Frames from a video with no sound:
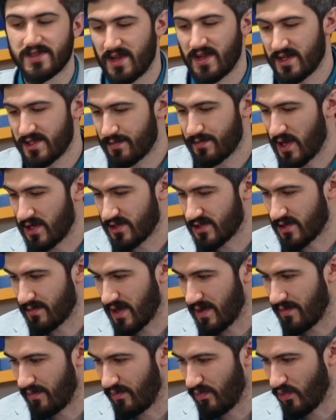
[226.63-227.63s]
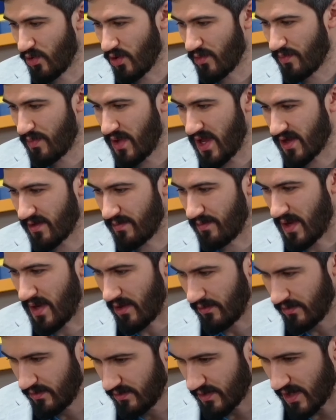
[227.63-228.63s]
sponsored by Brokeback
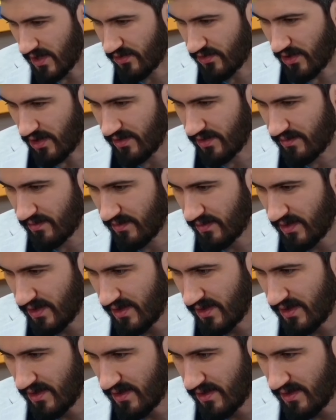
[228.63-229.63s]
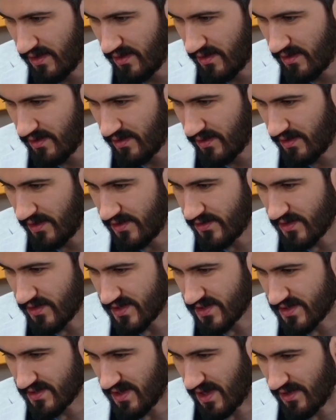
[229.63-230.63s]
Mountain. I thought
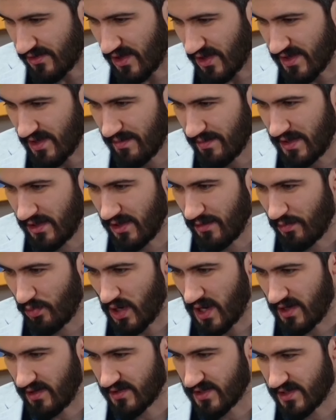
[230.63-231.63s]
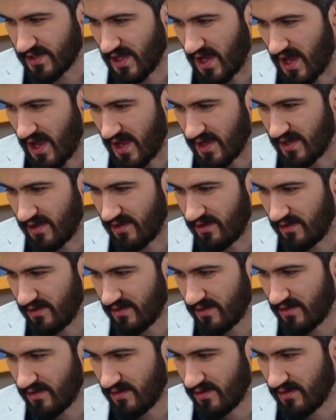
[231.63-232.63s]
that would be a good product tie-in.
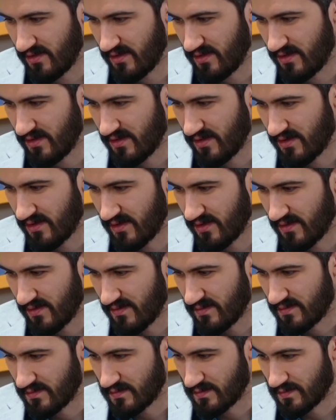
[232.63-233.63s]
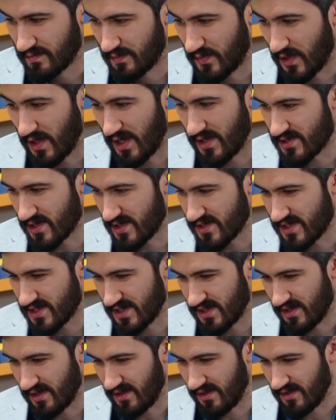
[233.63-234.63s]
But
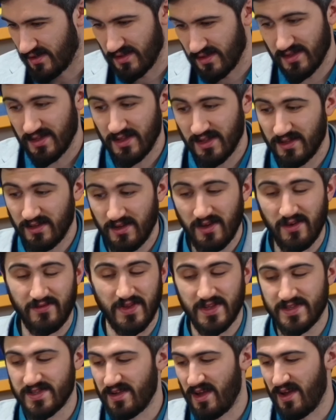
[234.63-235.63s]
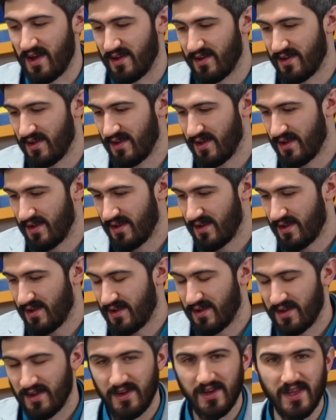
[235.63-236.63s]
interestingly enough, that's not.
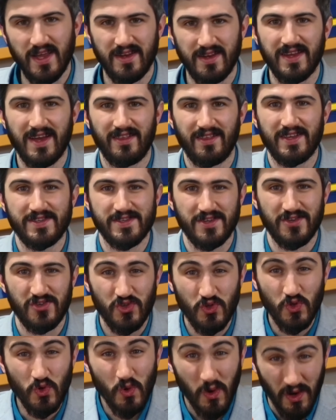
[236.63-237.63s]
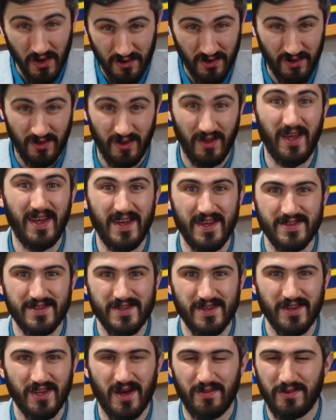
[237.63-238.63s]
And again, it got less than 200
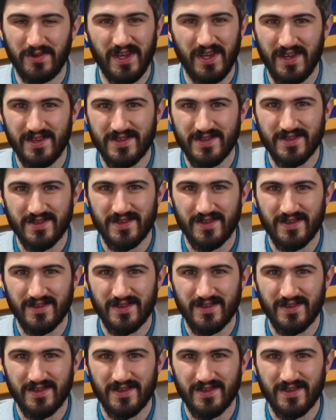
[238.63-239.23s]
likes in a couple days.